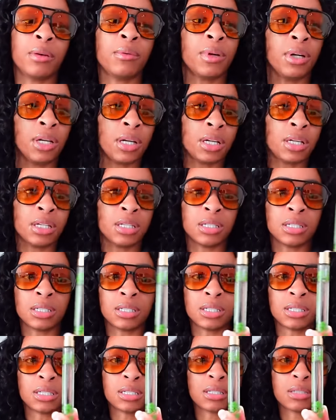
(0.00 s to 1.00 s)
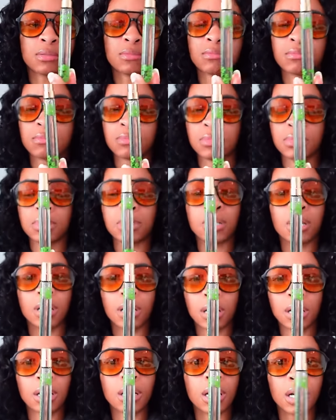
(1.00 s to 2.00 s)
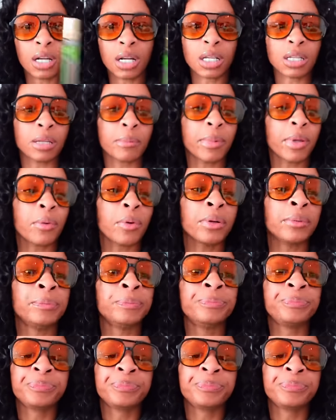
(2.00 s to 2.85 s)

one because, yeah, I gotta get the big one.